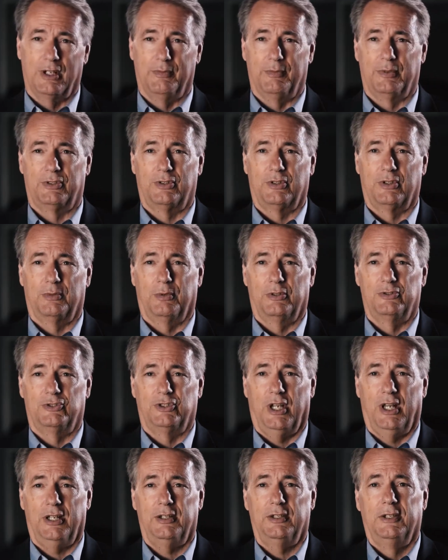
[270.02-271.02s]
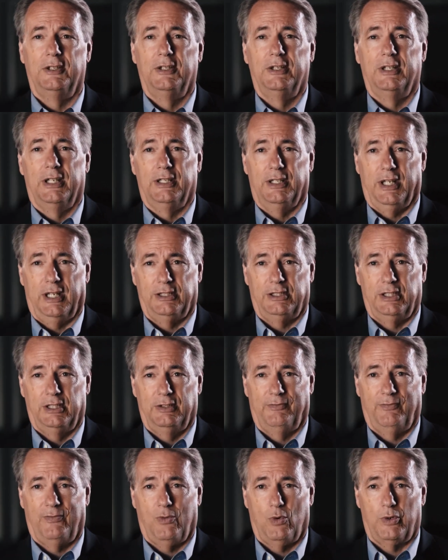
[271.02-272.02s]
of a turbojet in
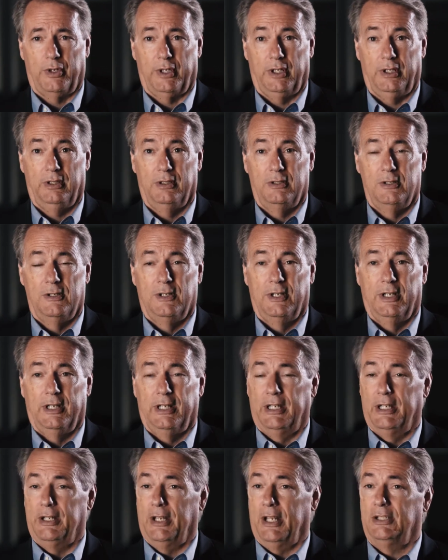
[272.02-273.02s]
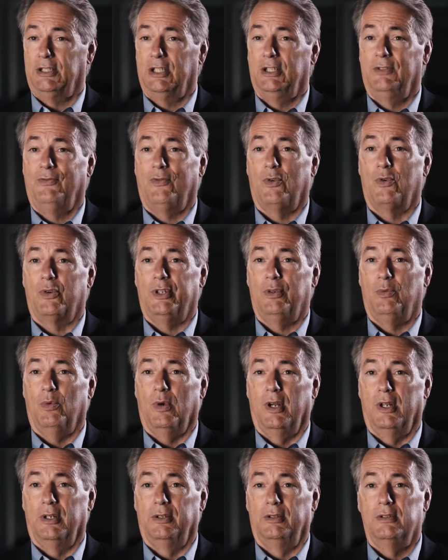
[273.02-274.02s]
1940. And in
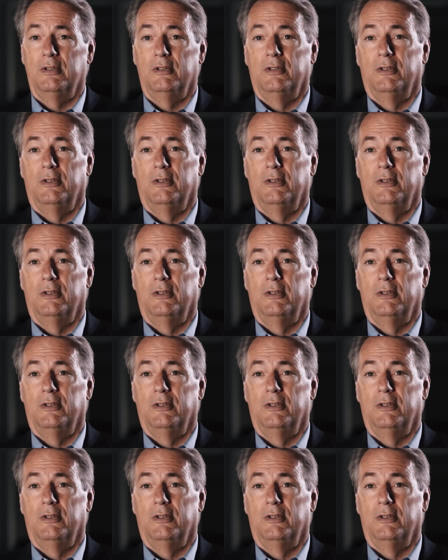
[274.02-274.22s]
1941,